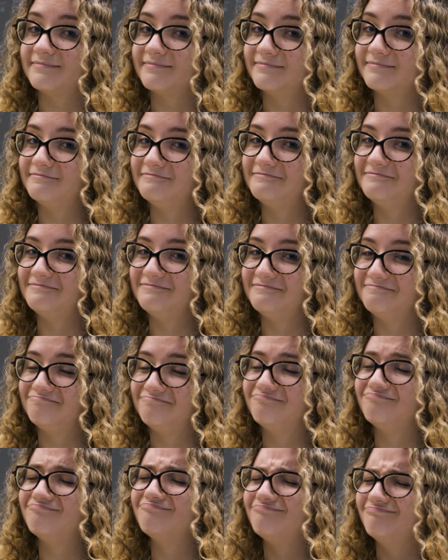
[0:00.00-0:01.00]
and some people
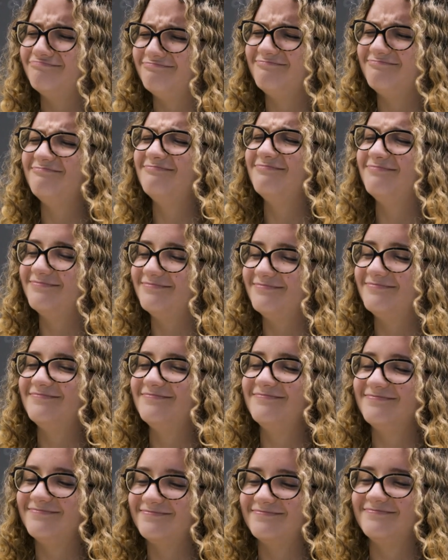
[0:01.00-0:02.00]
were just naturally
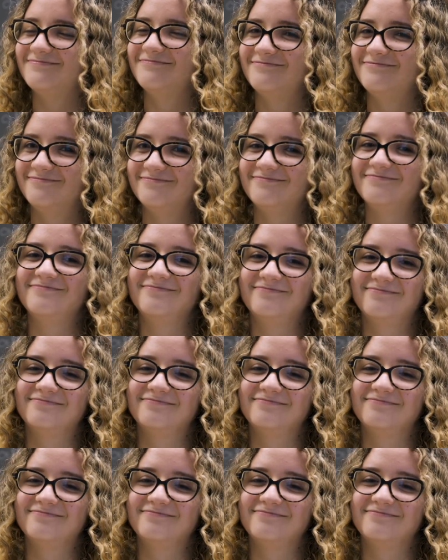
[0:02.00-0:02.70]
really smart and they